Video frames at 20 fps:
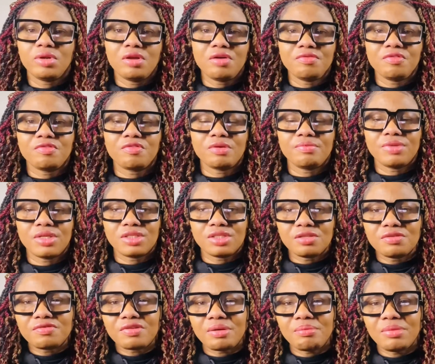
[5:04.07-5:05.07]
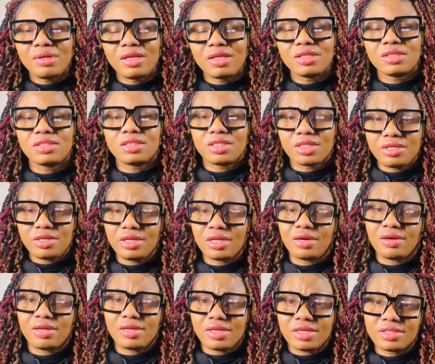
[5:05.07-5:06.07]
love you from the Chi family. See you in
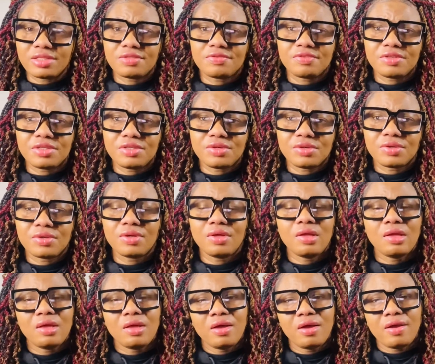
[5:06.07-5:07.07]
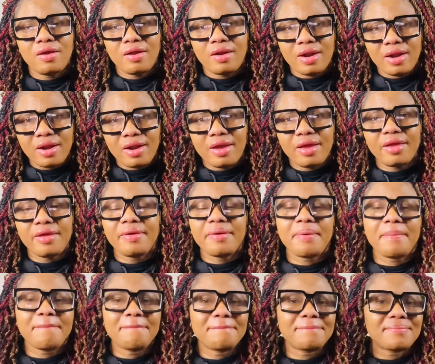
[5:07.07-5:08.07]
our next video. All right,
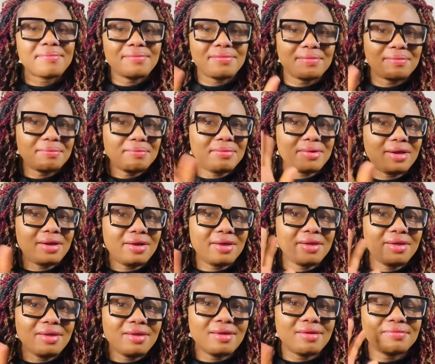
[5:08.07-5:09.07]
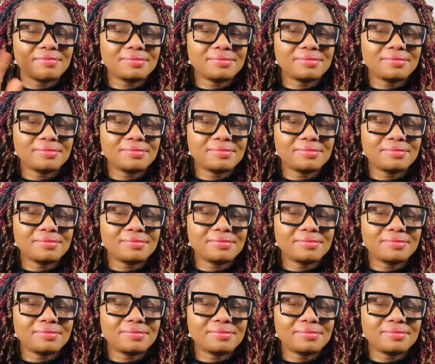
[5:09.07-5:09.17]
bye.